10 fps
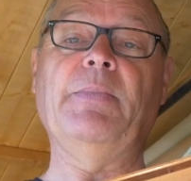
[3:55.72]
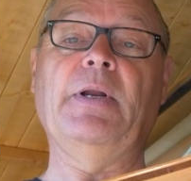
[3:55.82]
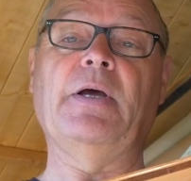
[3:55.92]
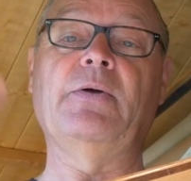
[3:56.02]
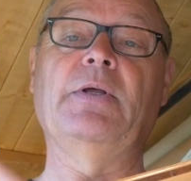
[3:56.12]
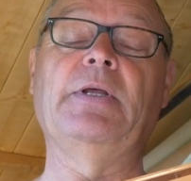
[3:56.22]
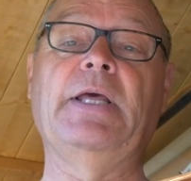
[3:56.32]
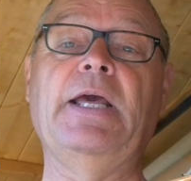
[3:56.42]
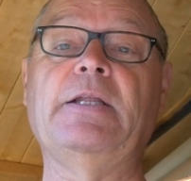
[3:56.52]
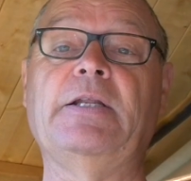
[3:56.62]
below
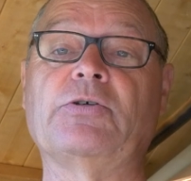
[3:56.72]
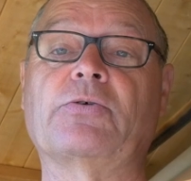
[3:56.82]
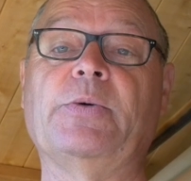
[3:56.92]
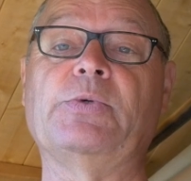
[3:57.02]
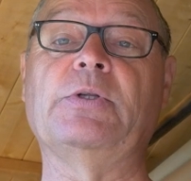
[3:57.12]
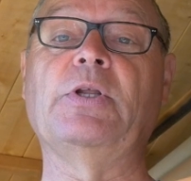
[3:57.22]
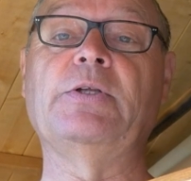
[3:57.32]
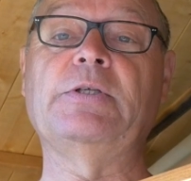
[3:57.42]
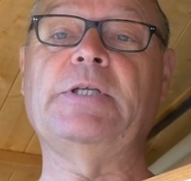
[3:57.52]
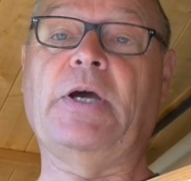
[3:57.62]
in the description
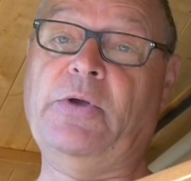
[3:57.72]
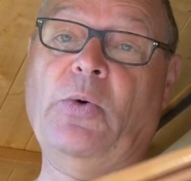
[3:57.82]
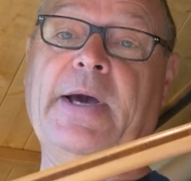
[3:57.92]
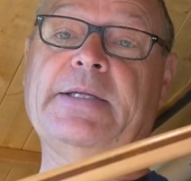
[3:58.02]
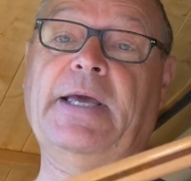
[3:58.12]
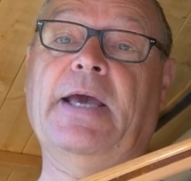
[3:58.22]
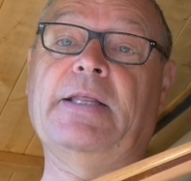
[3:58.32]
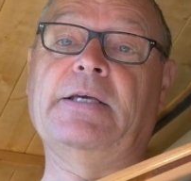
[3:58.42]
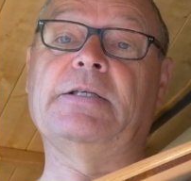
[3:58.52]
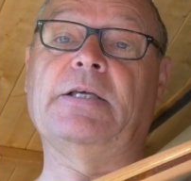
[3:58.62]
to tell you where to get
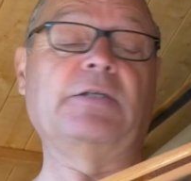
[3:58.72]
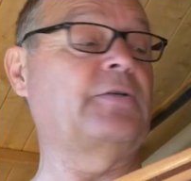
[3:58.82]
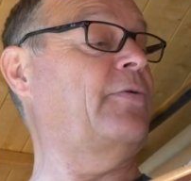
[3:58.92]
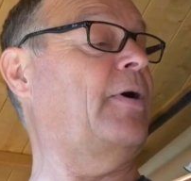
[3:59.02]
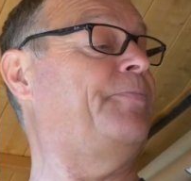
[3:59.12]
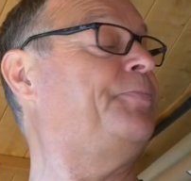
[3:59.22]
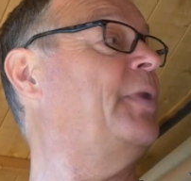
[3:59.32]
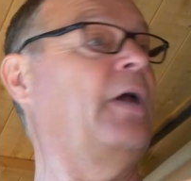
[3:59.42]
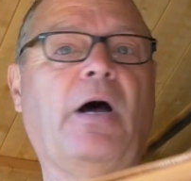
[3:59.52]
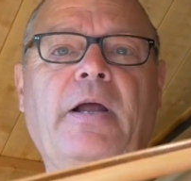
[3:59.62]
these things from.
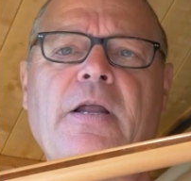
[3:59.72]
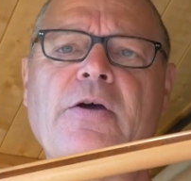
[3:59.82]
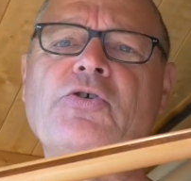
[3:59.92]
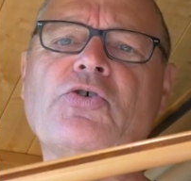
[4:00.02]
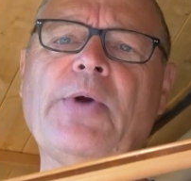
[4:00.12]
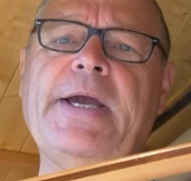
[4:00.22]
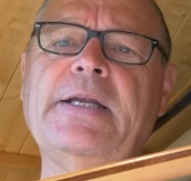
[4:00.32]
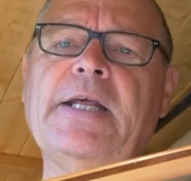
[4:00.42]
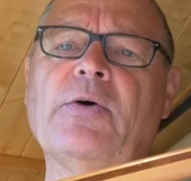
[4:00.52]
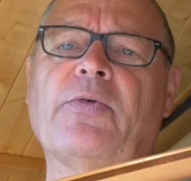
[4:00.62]
I learned a great
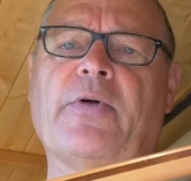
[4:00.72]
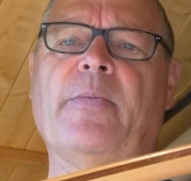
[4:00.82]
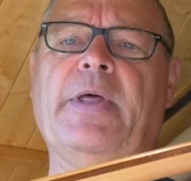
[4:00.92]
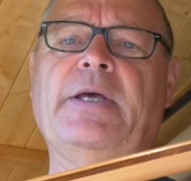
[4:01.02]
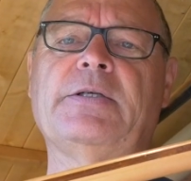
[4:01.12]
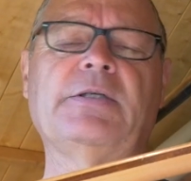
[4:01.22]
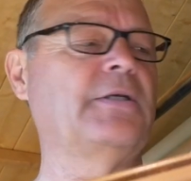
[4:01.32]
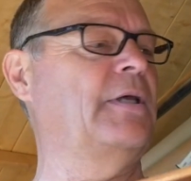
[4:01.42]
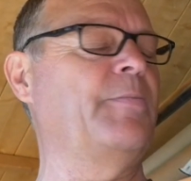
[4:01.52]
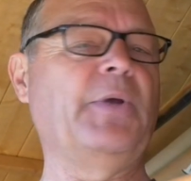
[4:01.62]
deal from this,
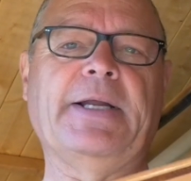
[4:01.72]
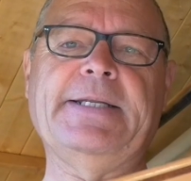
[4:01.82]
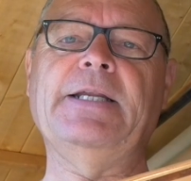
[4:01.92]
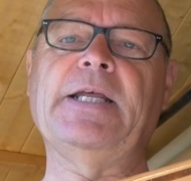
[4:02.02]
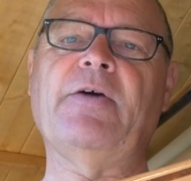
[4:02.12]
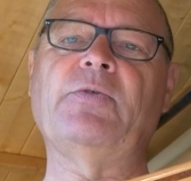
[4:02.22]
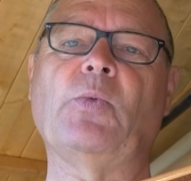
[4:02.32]
but I didn't have to